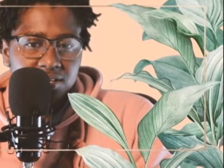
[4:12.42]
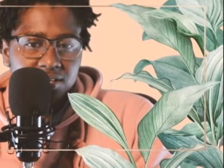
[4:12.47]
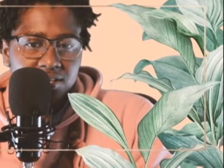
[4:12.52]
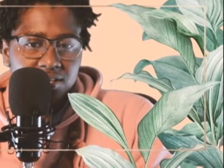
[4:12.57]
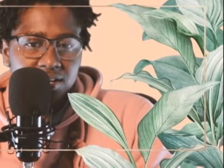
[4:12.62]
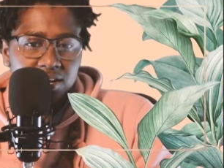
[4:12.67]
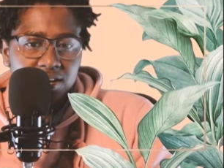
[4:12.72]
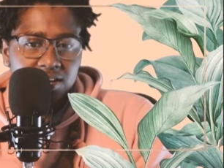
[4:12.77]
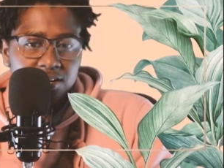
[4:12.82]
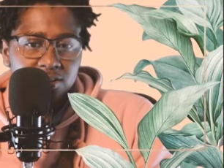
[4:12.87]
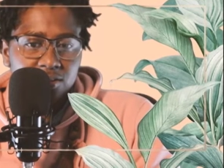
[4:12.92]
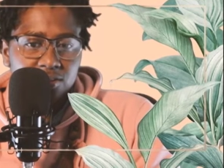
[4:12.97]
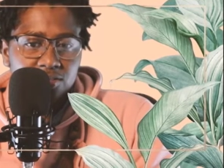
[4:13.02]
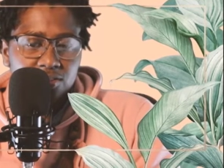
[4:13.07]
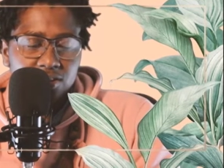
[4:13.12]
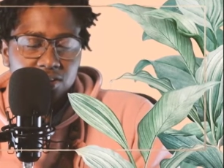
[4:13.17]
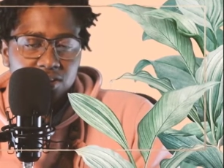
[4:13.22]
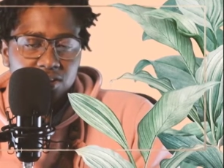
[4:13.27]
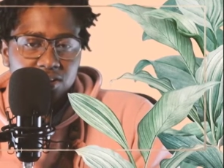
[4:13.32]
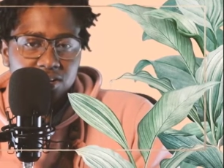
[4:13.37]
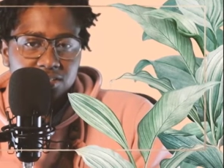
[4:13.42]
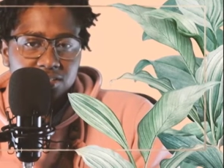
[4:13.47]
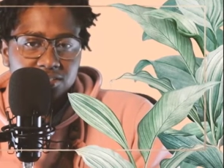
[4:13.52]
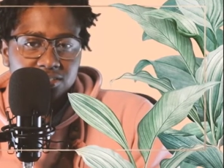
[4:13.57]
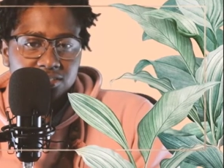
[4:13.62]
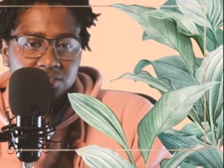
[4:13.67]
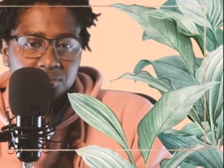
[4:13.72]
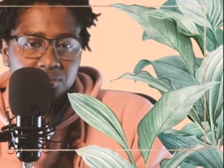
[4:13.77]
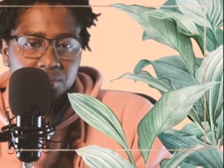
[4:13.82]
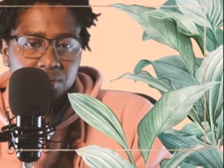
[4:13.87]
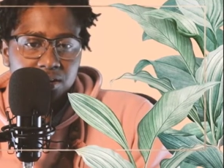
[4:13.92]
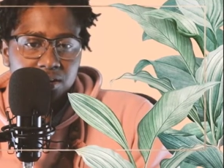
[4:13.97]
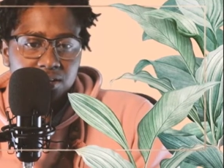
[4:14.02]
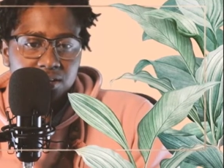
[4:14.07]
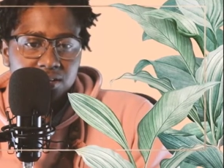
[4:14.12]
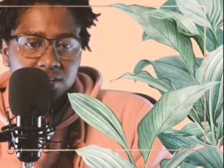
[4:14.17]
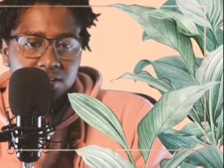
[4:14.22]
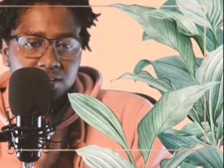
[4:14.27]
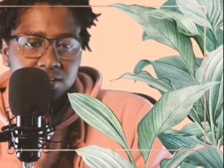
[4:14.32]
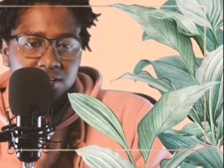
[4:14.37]
lying on the grass in the
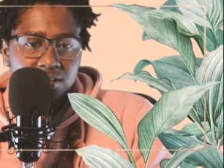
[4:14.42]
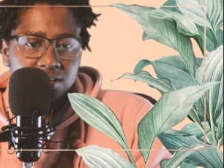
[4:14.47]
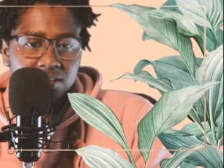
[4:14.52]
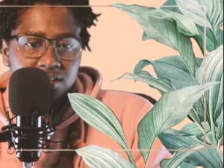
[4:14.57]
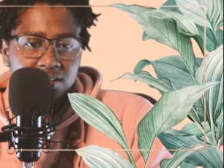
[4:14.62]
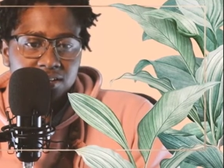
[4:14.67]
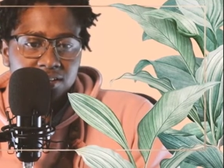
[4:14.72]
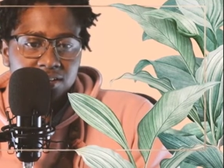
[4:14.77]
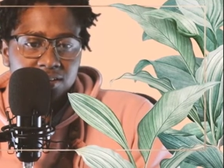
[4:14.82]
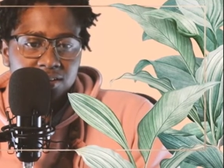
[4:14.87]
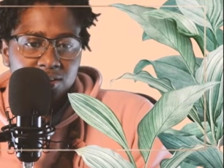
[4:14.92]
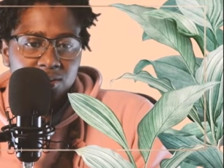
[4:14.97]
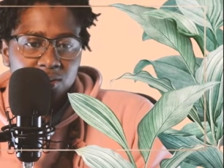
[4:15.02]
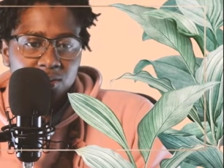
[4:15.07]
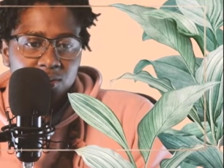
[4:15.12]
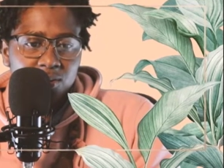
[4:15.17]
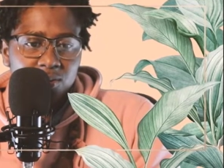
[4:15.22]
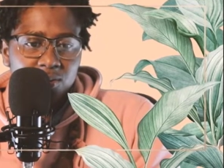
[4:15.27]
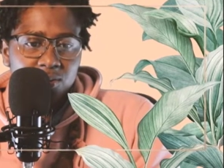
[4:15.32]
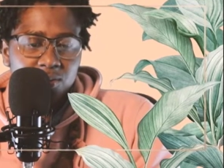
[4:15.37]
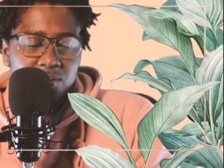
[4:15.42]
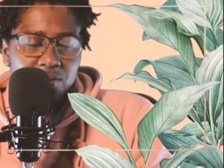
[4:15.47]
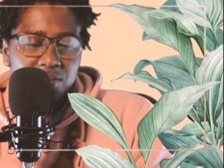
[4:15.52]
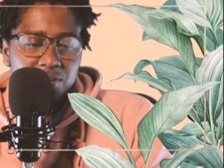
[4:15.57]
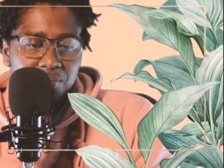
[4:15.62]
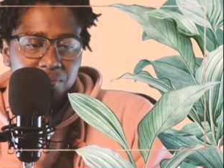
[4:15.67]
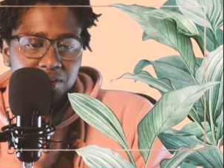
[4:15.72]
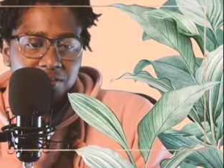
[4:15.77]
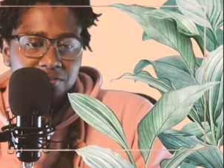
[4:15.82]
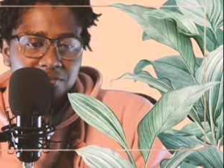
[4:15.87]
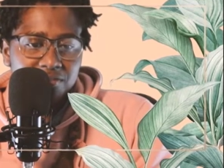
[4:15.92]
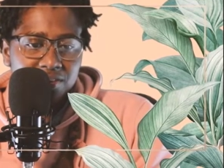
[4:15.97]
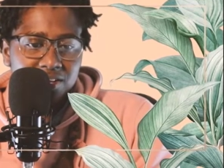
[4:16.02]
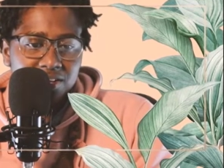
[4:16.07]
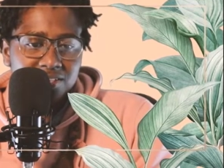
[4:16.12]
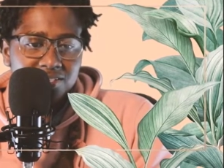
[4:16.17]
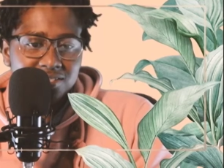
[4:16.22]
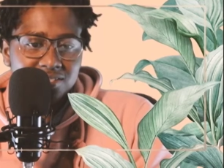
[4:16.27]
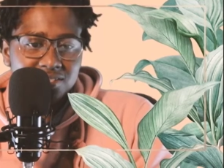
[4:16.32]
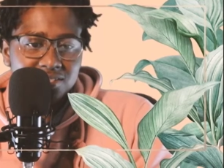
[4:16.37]
park with my
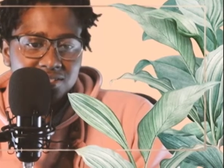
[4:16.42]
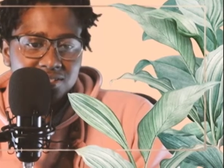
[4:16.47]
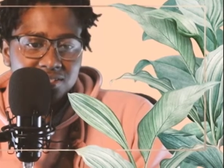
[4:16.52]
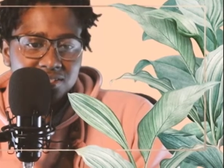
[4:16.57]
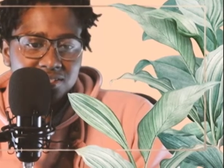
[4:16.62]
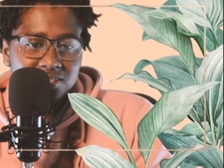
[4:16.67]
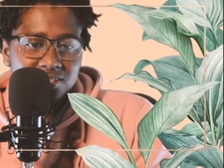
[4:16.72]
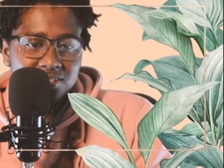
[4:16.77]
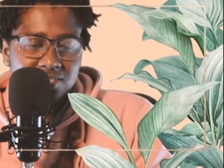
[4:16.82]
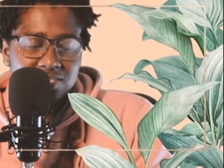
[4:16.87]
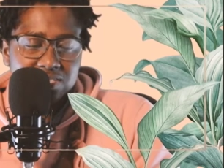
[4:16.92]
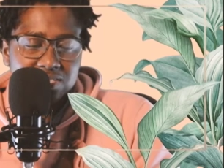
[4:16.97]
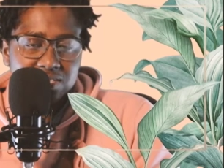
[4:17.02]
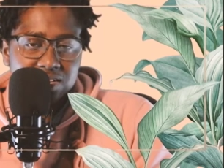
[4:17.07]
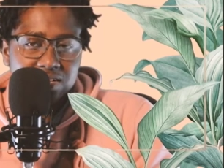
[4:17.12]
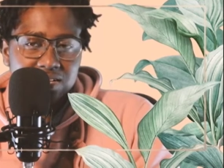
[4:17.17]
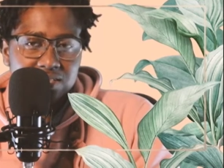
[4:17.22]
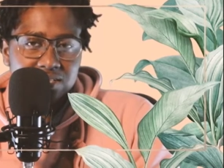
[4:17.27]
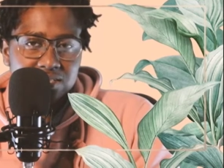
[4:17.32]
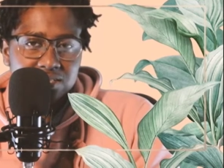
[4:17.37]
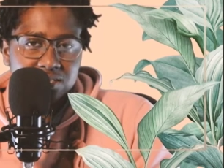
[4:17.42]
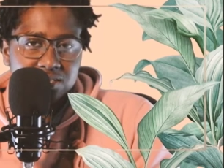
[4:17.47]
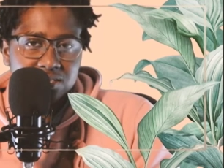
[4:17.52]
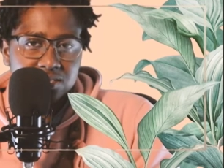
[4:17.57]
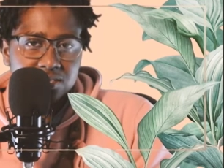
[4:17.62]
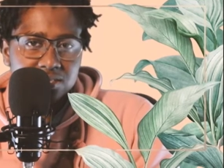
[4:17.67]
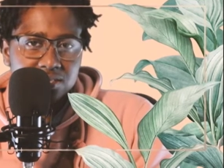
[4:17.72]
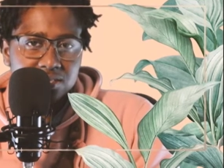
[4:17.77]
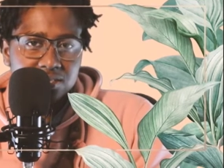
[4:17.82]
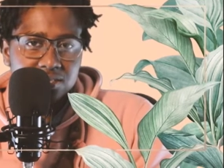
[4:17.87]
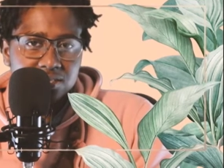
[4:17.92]
friends in silence,